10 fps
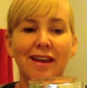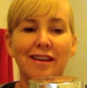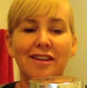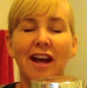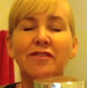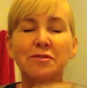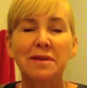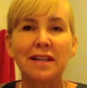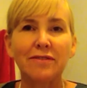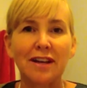You'd have to be
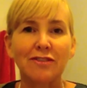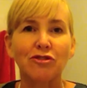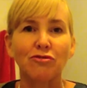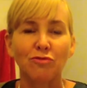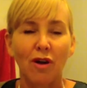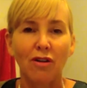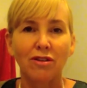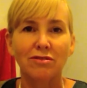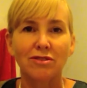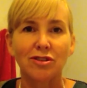living under a
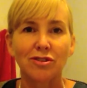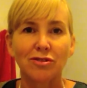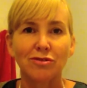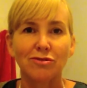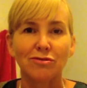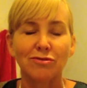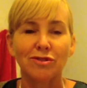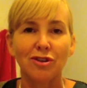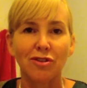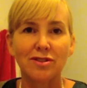rock to
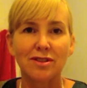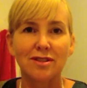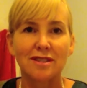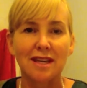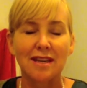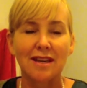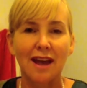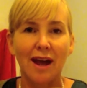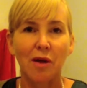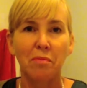not see
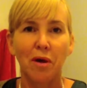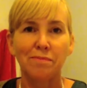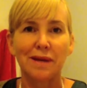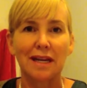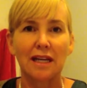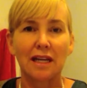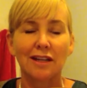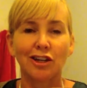how popular